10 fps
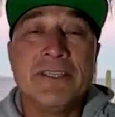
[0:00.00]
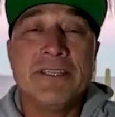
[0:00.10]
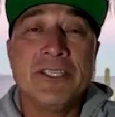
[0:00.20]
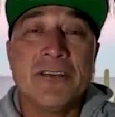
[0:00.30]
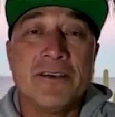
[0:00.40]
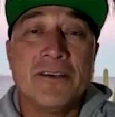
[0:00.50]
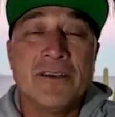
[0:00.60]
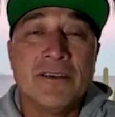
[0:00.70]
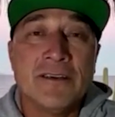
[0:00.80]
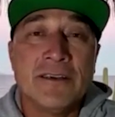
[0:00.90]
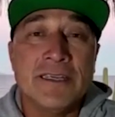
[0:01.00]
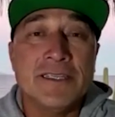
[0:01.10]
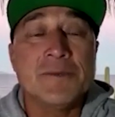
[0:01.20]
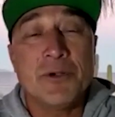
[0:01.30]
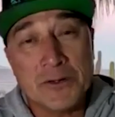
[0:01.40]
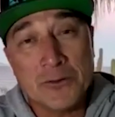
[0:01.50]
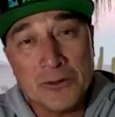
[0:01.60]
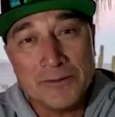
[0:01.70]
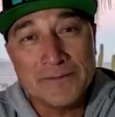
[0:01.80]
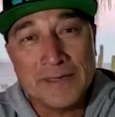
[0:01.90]
each other is pretty
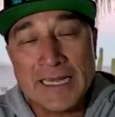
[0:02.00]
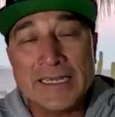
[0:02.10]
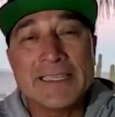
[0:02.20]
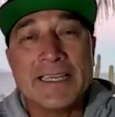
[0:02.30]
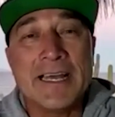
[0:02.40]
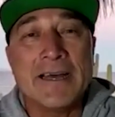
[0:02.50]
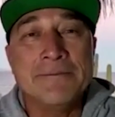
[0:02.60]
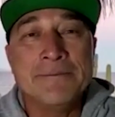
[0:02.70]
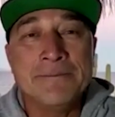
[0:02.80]
cool. I got to say that.